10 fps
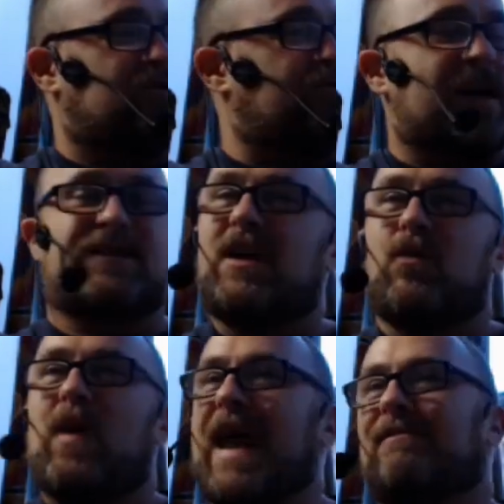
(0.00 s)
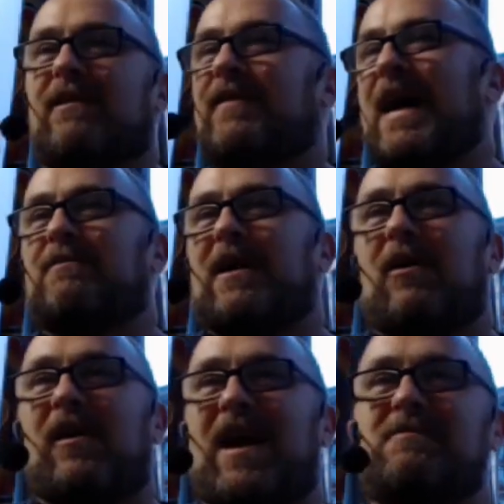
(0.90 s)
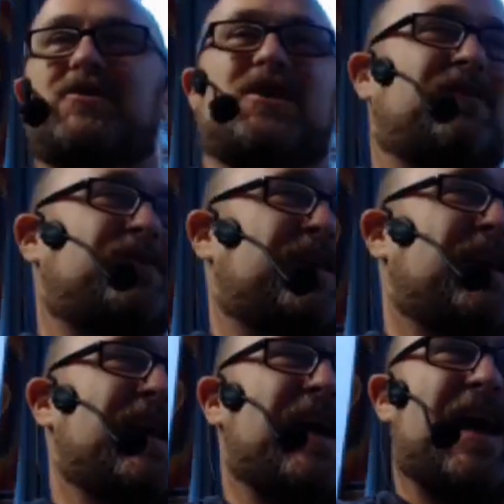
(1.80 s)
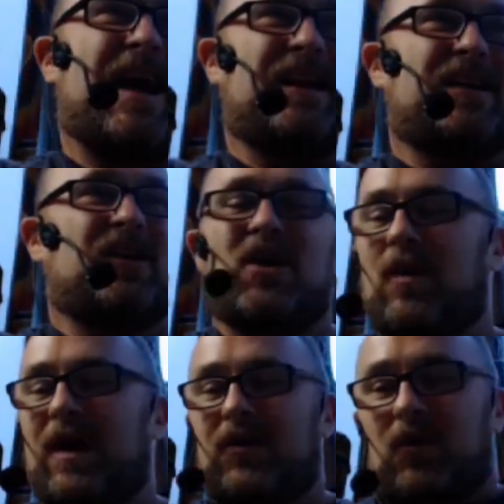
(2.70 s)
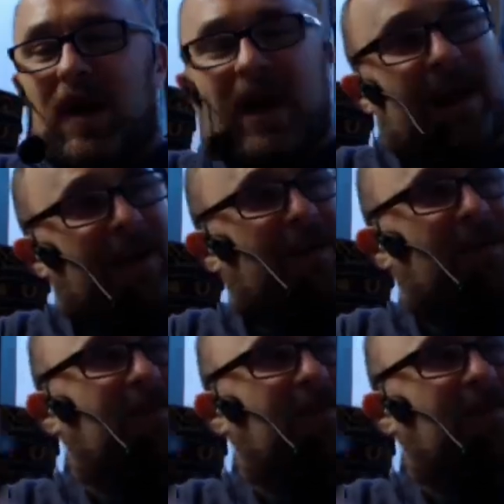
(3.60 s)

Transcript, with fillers: cresting wave of that paradigm shift, yeah. and it could go either way, you know.